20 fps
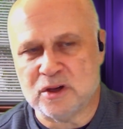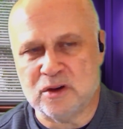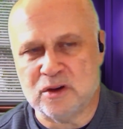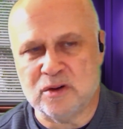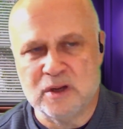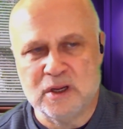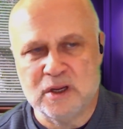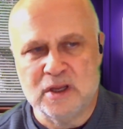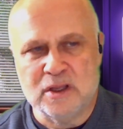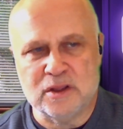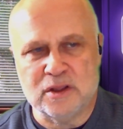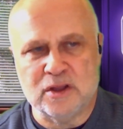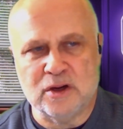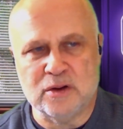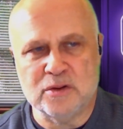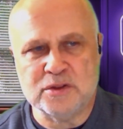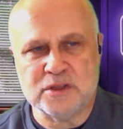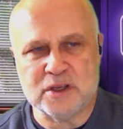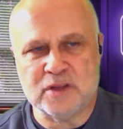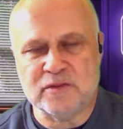So
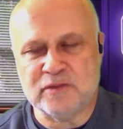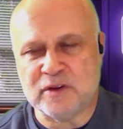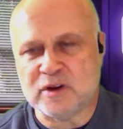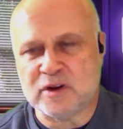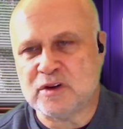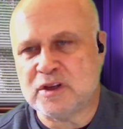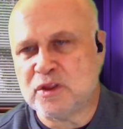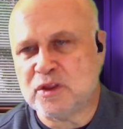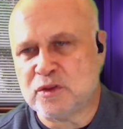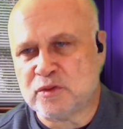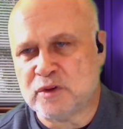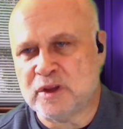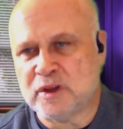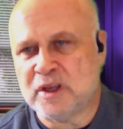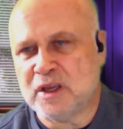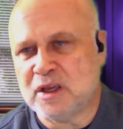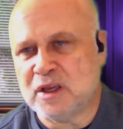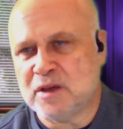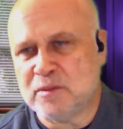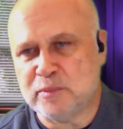those are
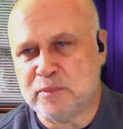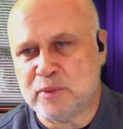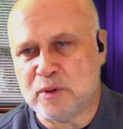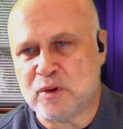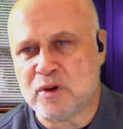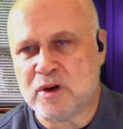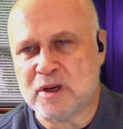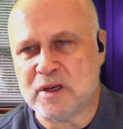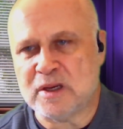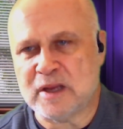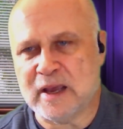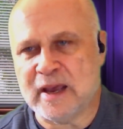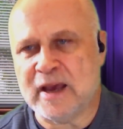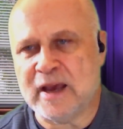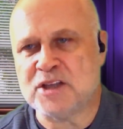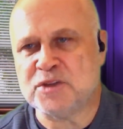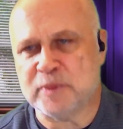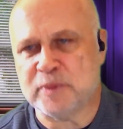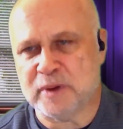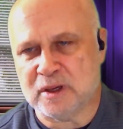3 important
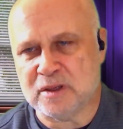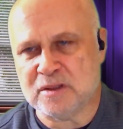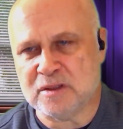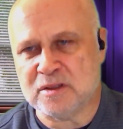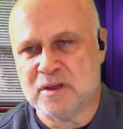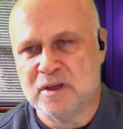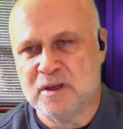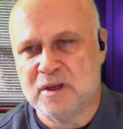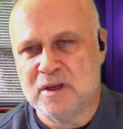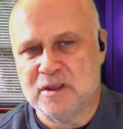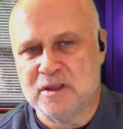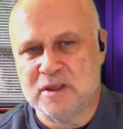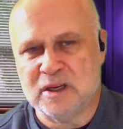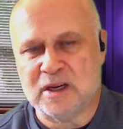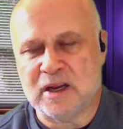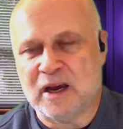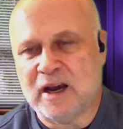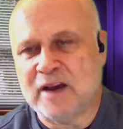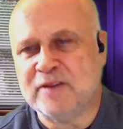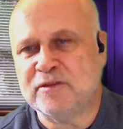aspects
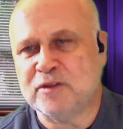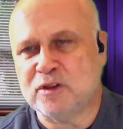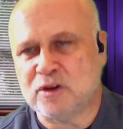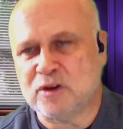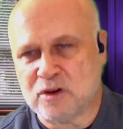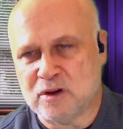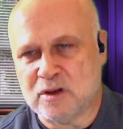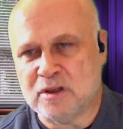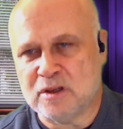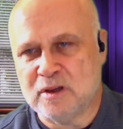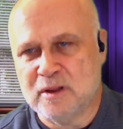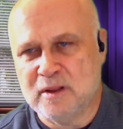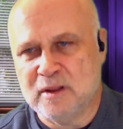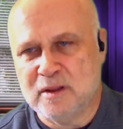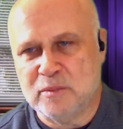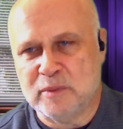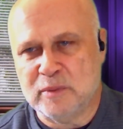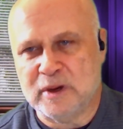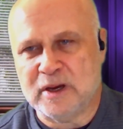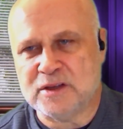that I've learned
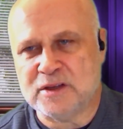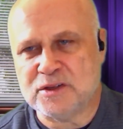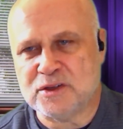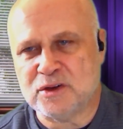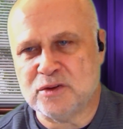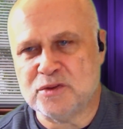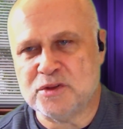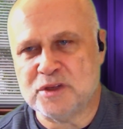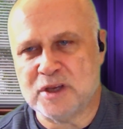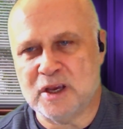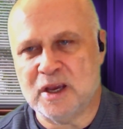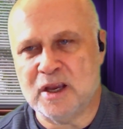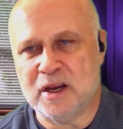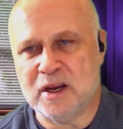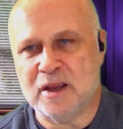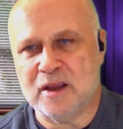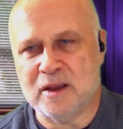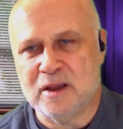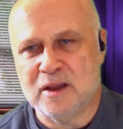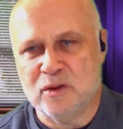by
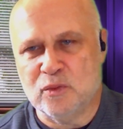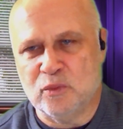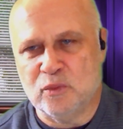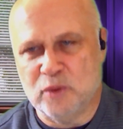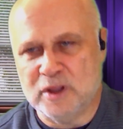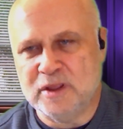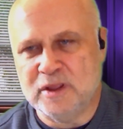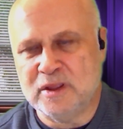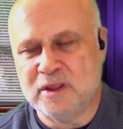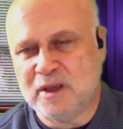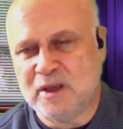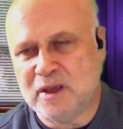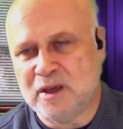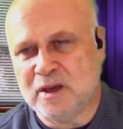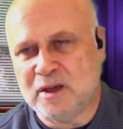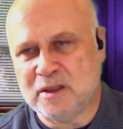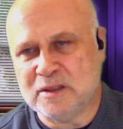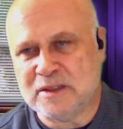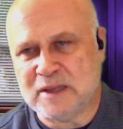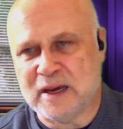associating with
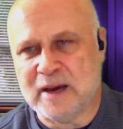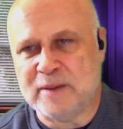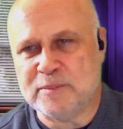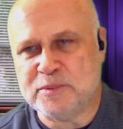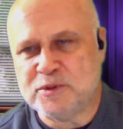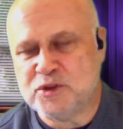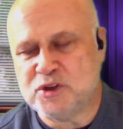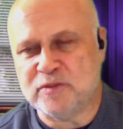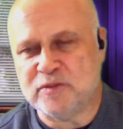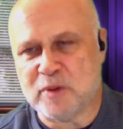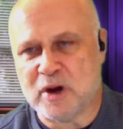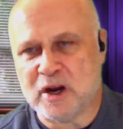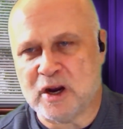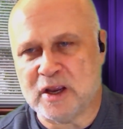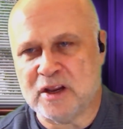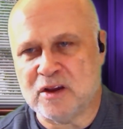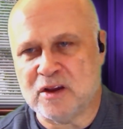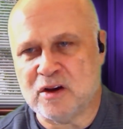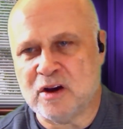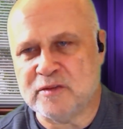the top chief
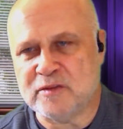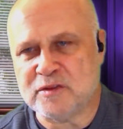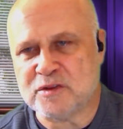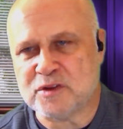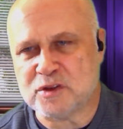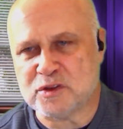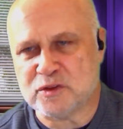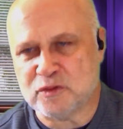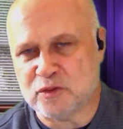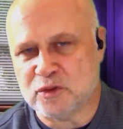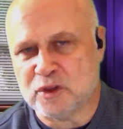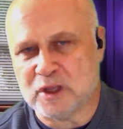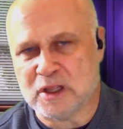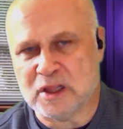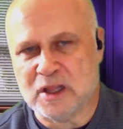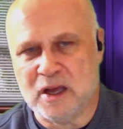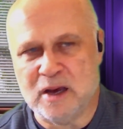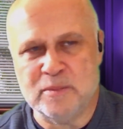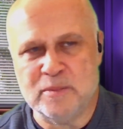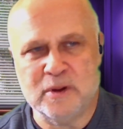marketing officers through
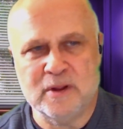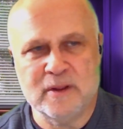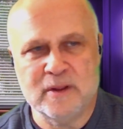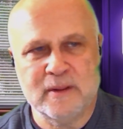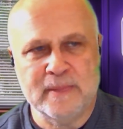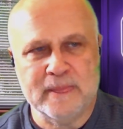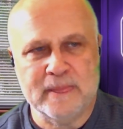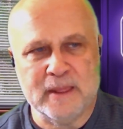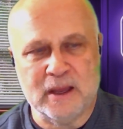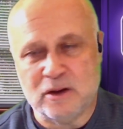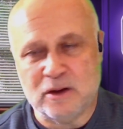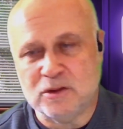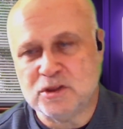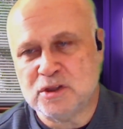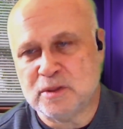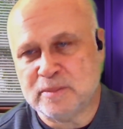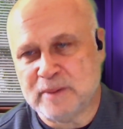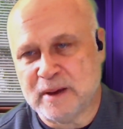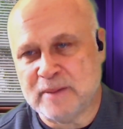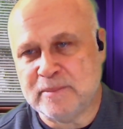the club, and
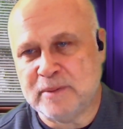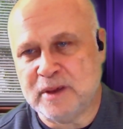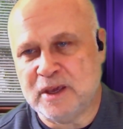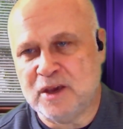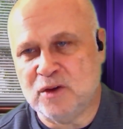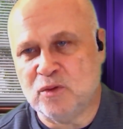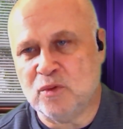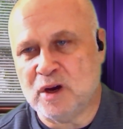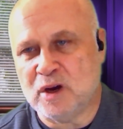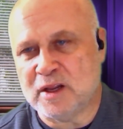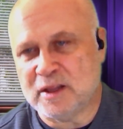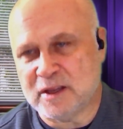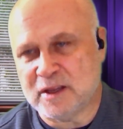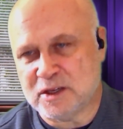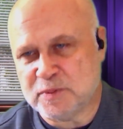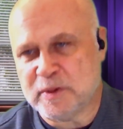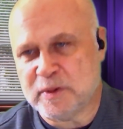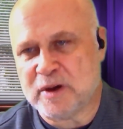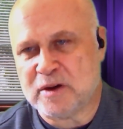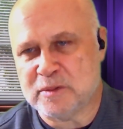also by being one
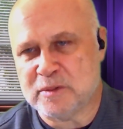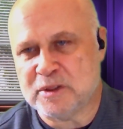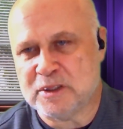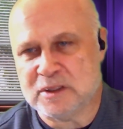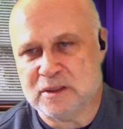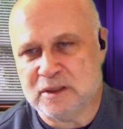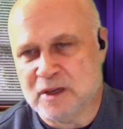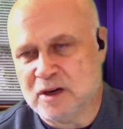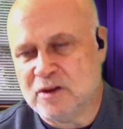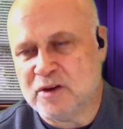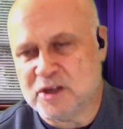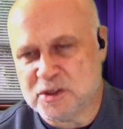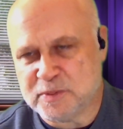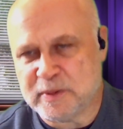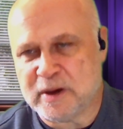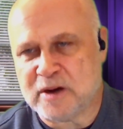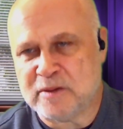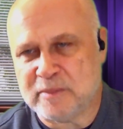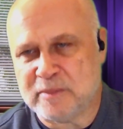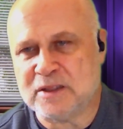and
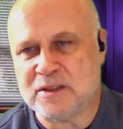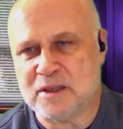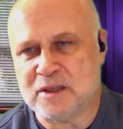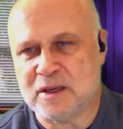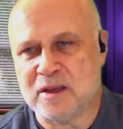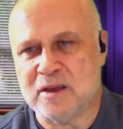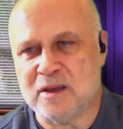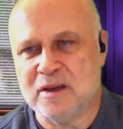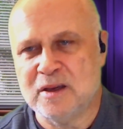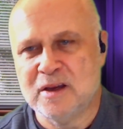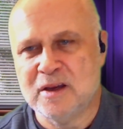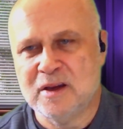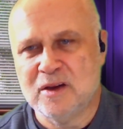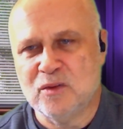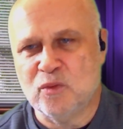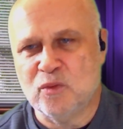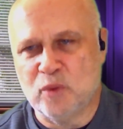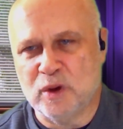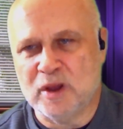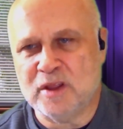experimenting
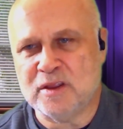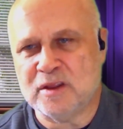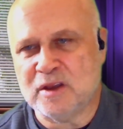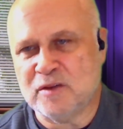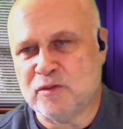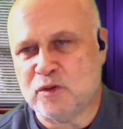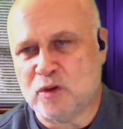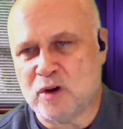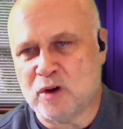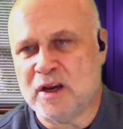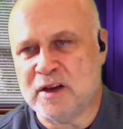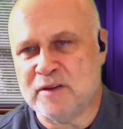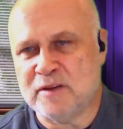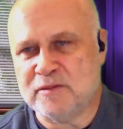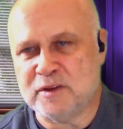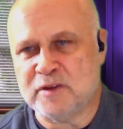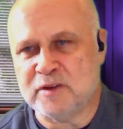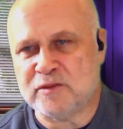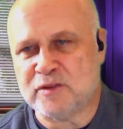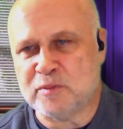with a
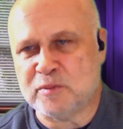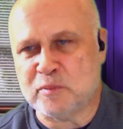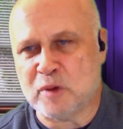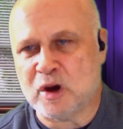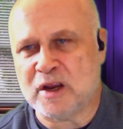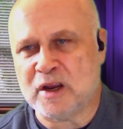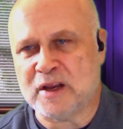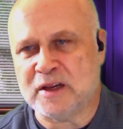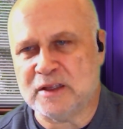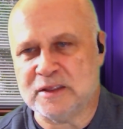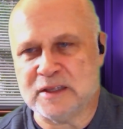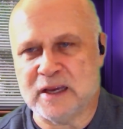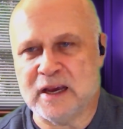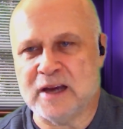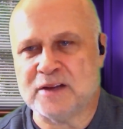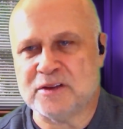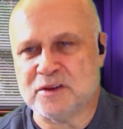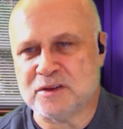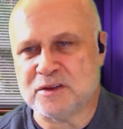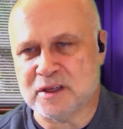variety of different marketing
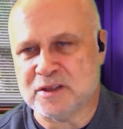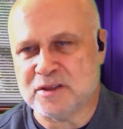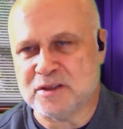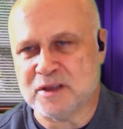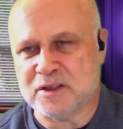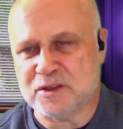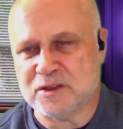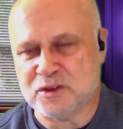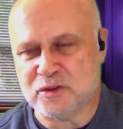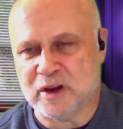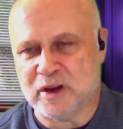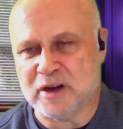tactics and